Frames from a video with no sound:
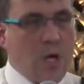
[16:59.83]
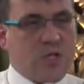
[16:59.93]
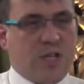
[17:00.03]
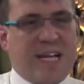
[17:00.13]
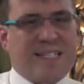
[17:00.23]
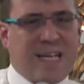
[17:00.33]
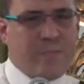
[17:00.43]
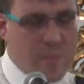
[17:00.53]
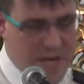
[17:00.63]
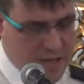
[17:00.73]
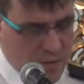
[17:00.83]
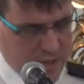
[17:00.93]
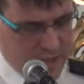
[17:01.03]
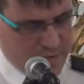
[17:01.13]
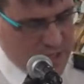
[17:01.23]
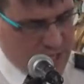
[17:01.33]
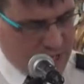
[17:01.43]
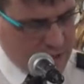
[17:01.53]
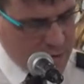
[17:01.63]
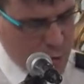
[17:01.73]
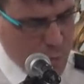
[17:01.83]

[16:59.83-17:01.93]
So next time you're behind the wheel of a car,